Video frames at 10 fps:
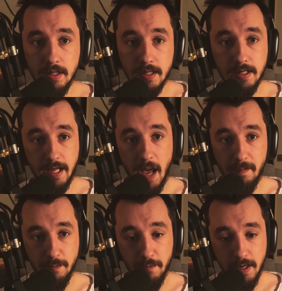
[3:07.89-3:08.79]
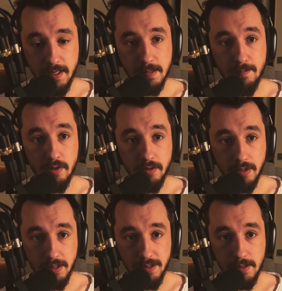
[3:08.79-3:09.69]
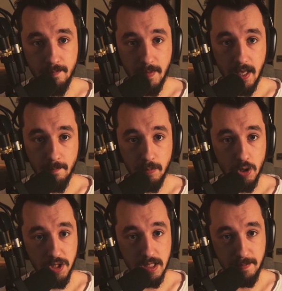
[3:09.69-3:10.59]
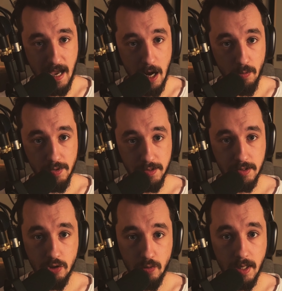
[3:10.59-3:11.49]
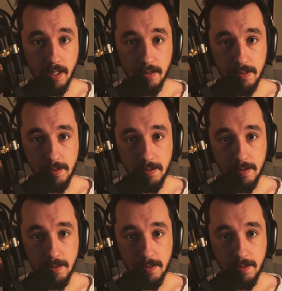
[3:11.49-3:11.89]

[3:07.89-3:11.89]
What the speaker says: can amplify his abilities and push his powers to new heights.